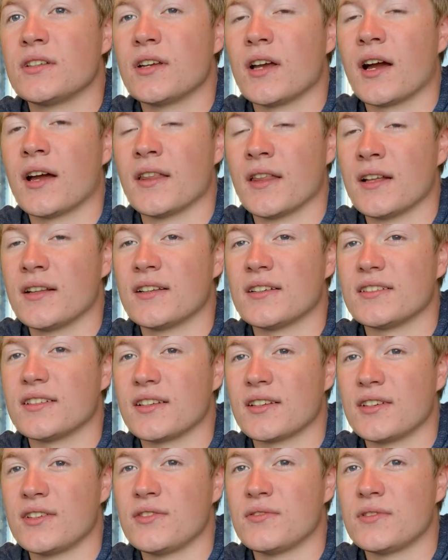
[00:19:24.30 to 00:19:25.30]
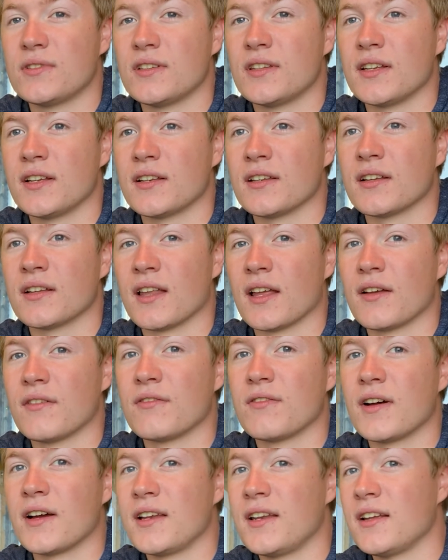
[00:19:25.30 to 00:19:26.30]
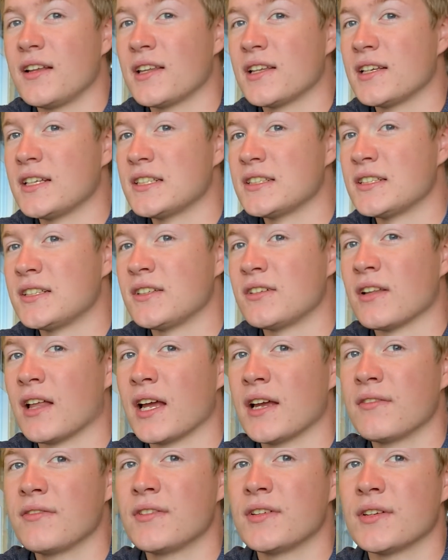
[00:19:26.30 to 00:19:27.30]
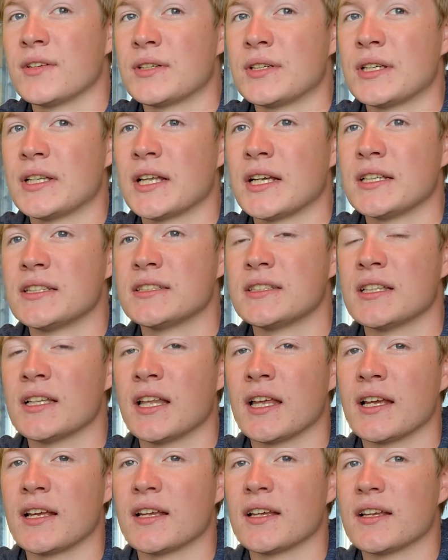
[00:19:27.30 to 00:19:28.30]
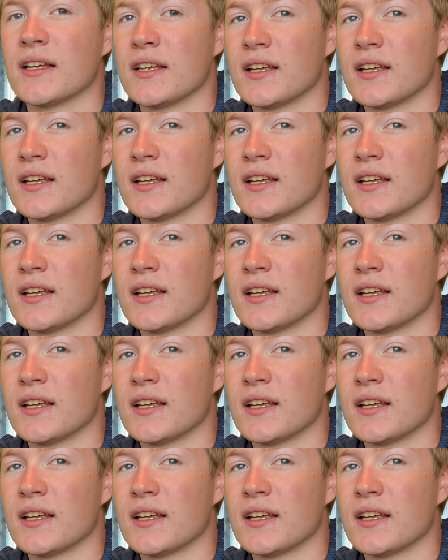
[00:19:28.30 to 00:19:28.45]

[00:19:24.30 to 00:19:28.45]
I think there's a huge thing to like finding things in your life to realize that like,